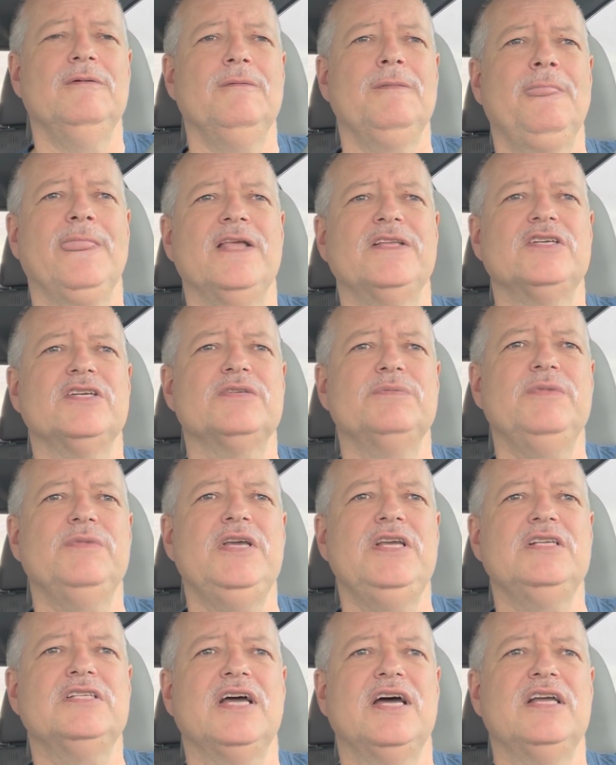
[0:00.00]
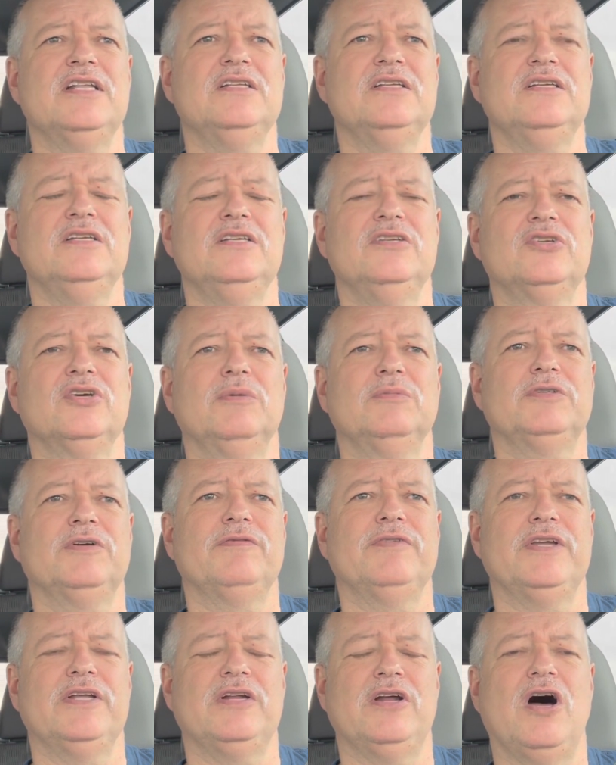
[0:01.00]
It just means that in terms
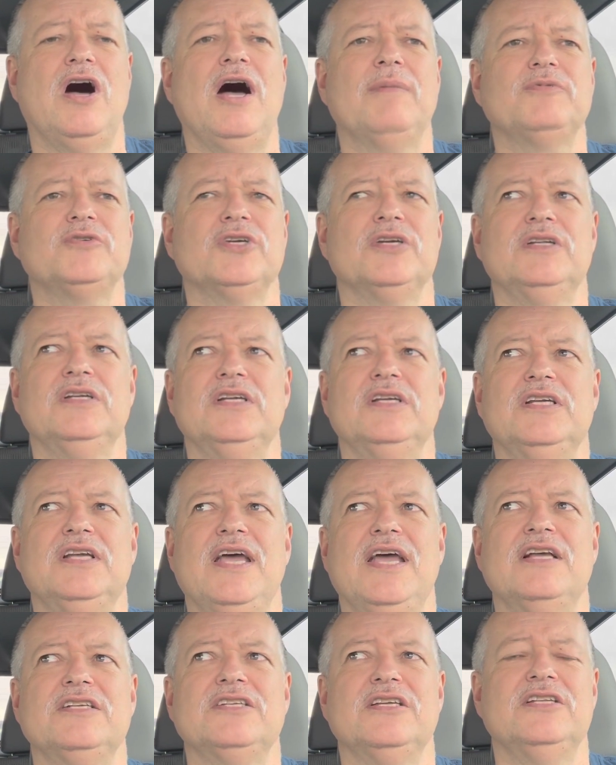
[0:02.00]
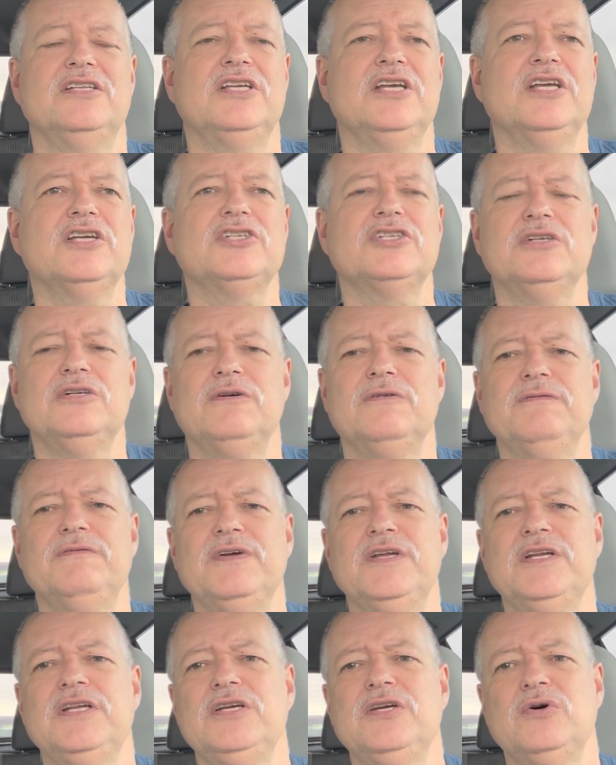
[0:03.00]
of that option, it has additional
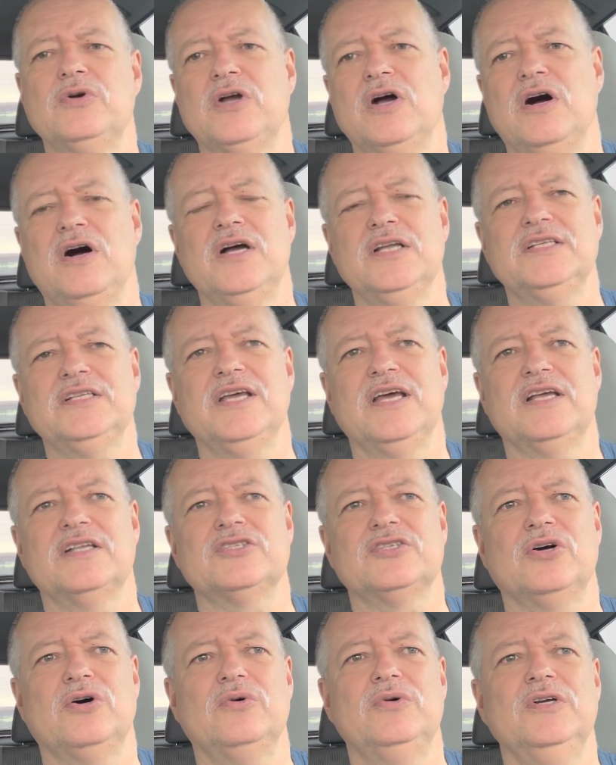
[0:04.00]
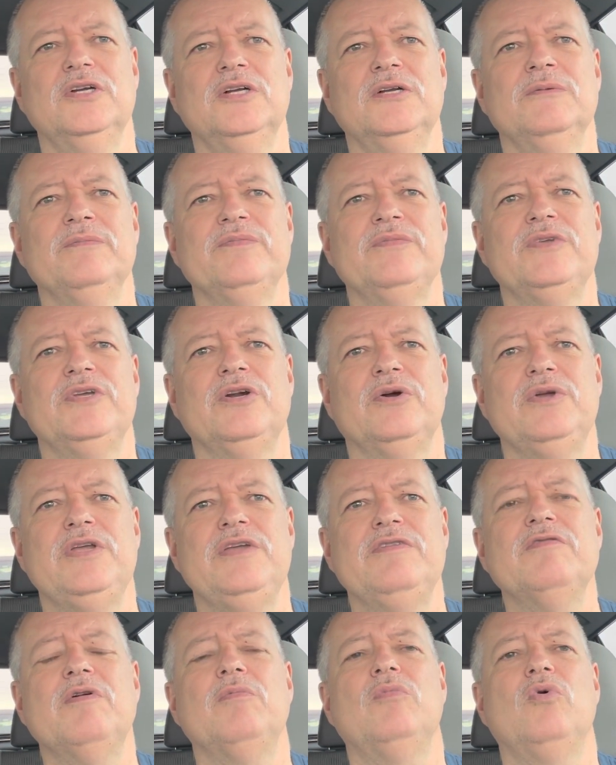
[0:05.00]
video content. So, you know,
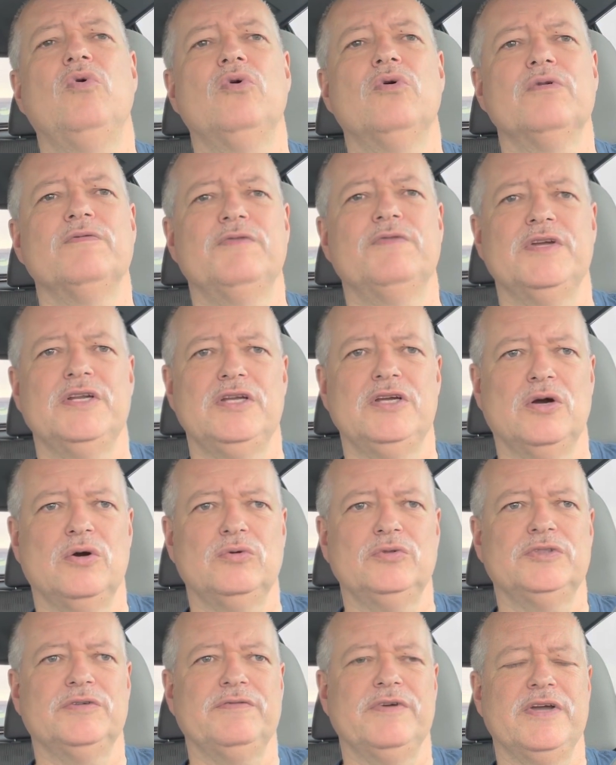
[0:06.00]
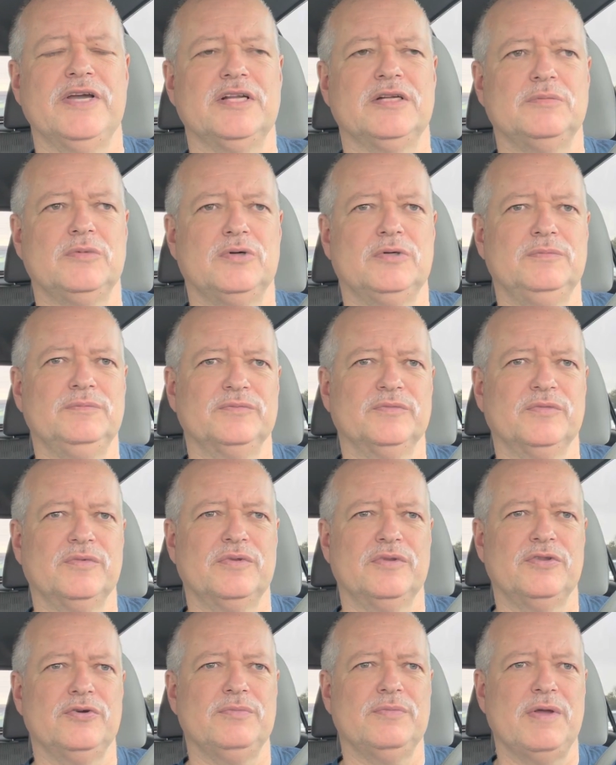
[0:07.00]
even more videos available
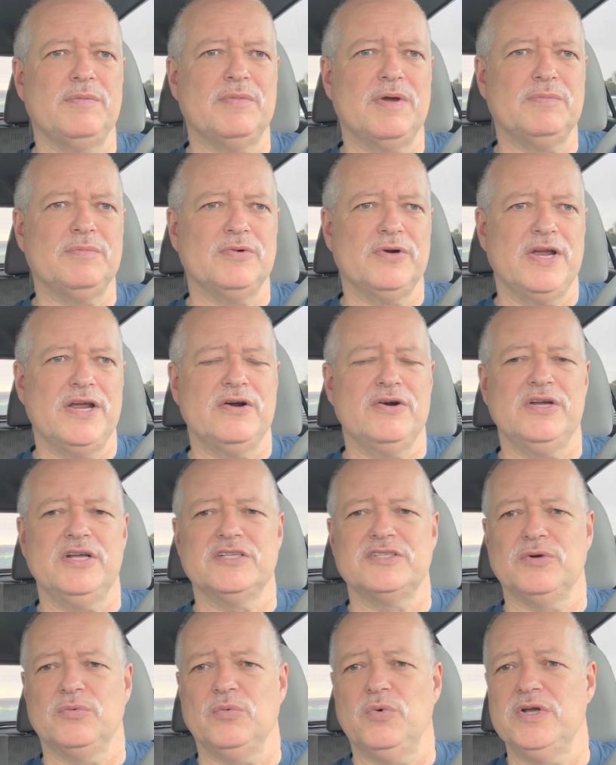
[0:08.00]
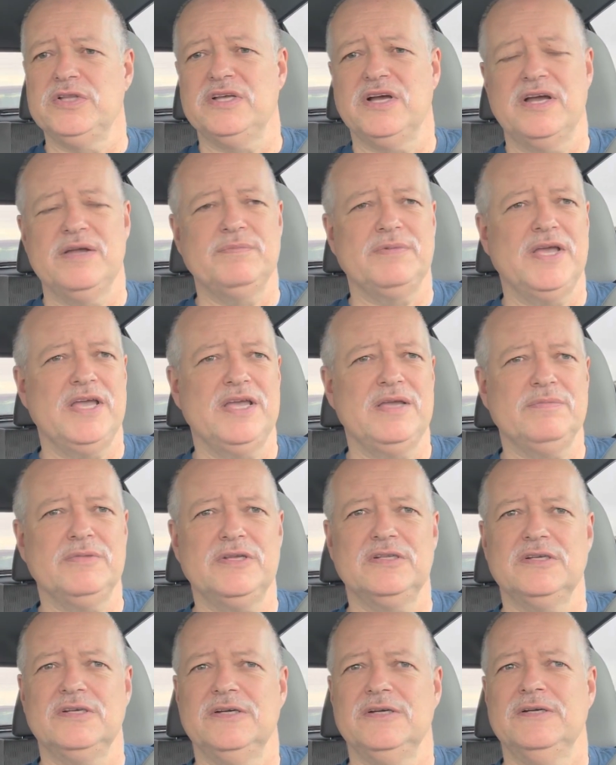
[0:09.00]
through my member area. It's a one-time
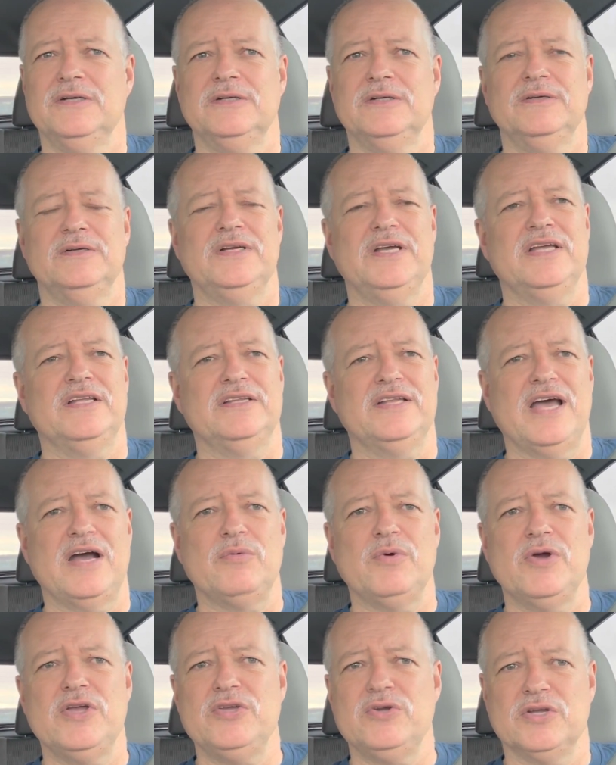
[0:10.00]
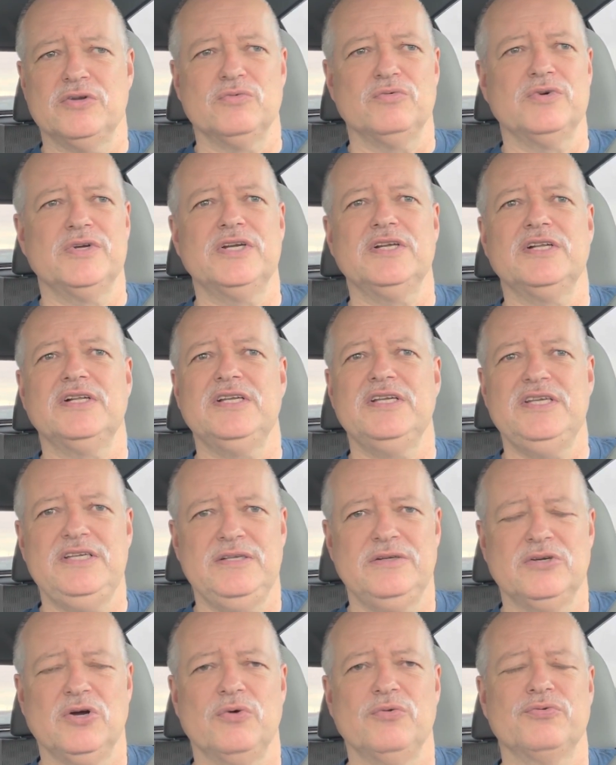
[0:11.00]
payment, and that way you can really
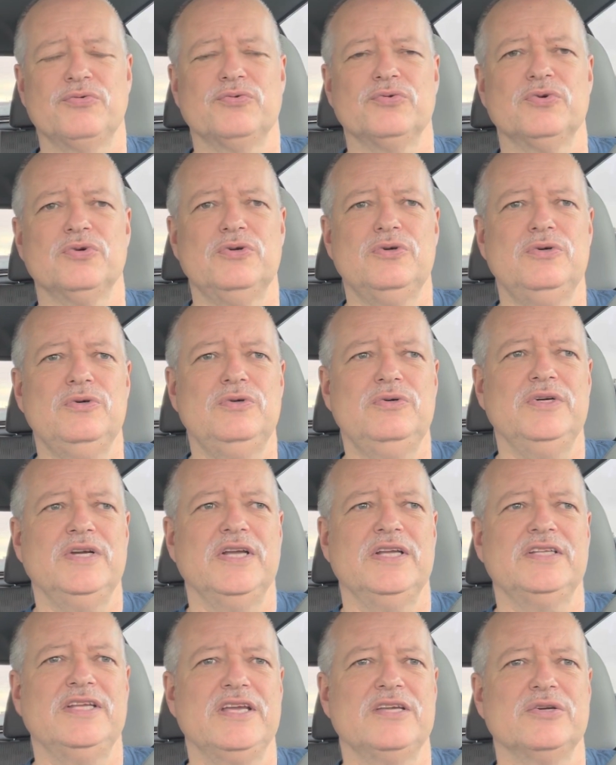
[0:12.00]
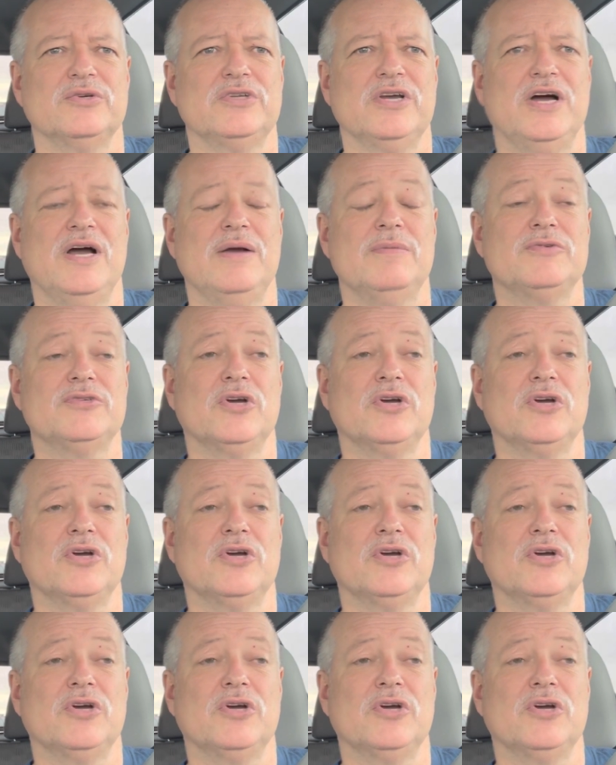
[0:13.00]
go through and take your time.